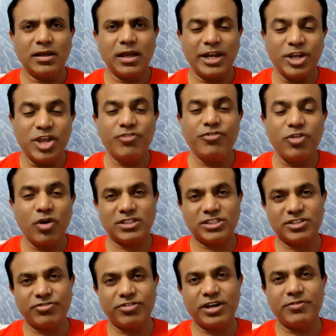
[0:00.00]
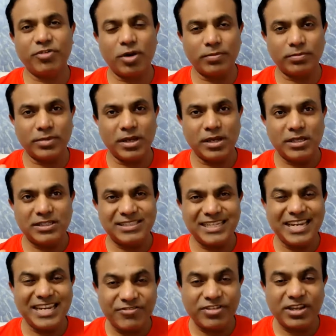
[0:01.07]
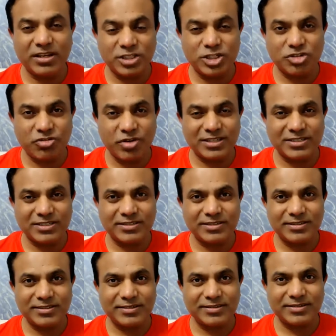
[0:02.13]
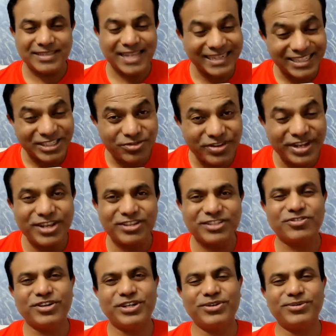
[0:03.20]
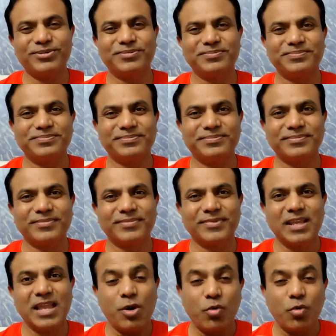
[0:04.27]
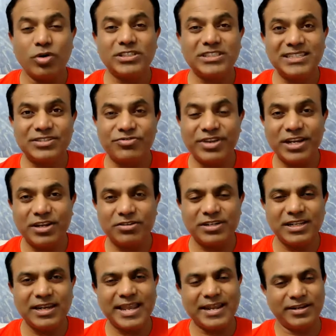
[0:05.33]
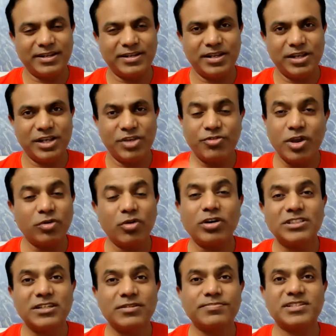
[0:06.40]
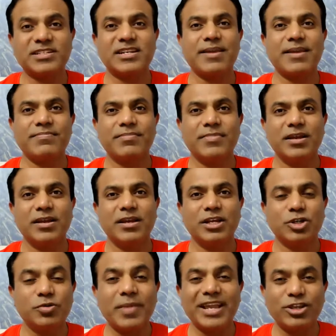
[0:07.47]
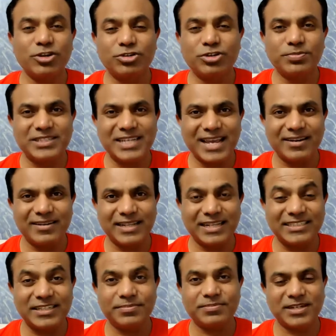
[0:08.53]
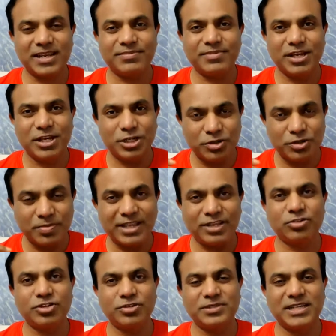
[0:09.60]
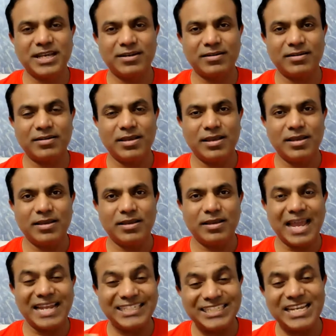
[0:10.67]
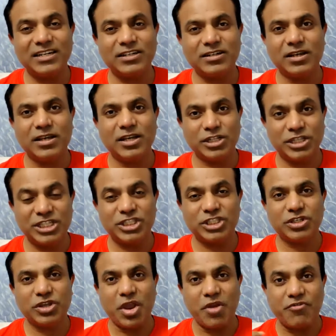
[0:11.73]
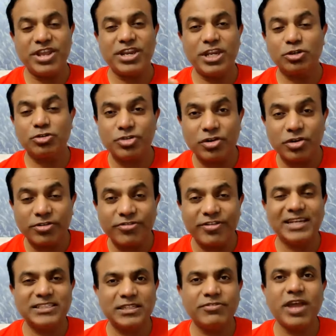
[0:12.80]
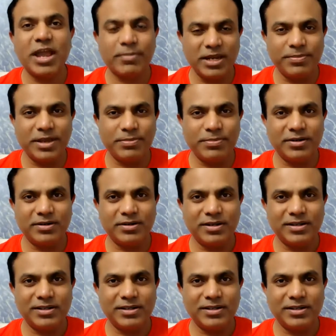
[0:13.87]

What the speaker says: and if you are suffering from significant stress, then this video is for you. Watch this video till end. If you have not subscribed to my YouTube channel, then subscribe to my YouTube channel and share this video to your friends and family member.